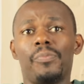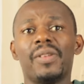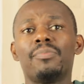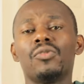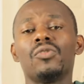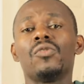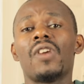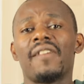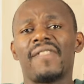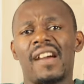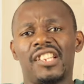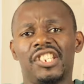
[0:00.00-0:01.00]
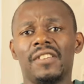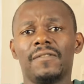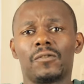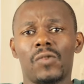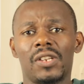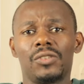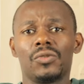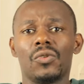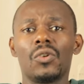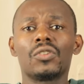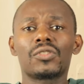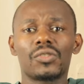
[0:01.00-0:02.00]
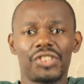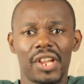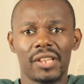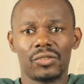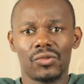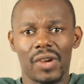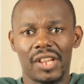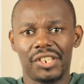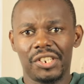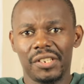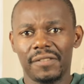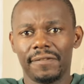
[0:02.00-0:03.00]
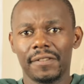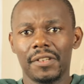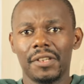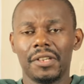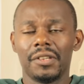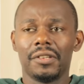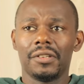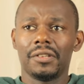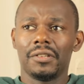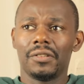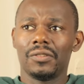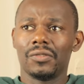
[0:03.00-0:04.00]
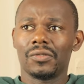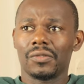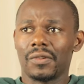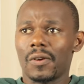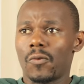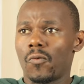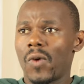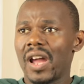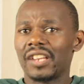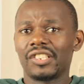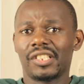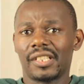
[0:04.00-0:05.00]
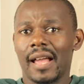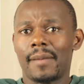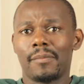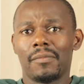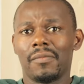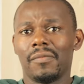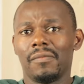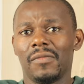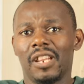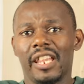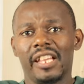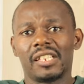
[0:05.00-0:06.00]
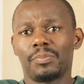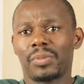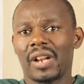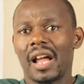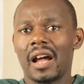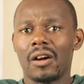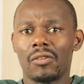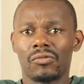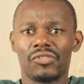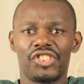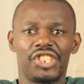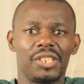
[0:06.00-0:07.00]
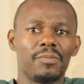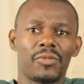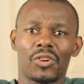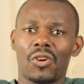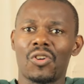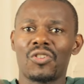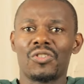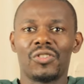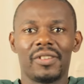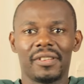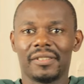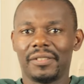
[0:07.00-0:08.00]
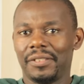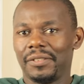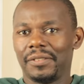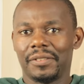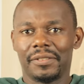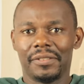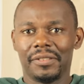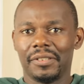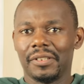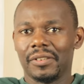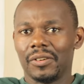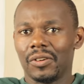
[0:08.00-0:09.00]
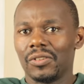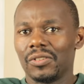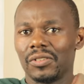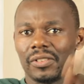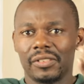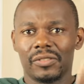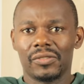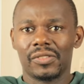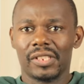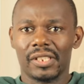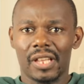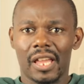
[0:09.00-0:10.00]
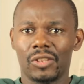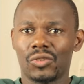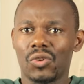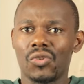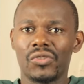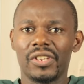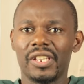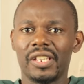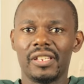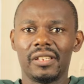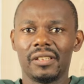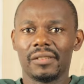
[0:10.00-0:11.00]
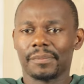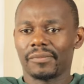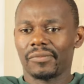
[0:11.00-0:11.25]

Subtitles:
people who have achieved what you're also trying to achieve. You know, watch some Les Brown, Jim Rohn, you know, all those Tony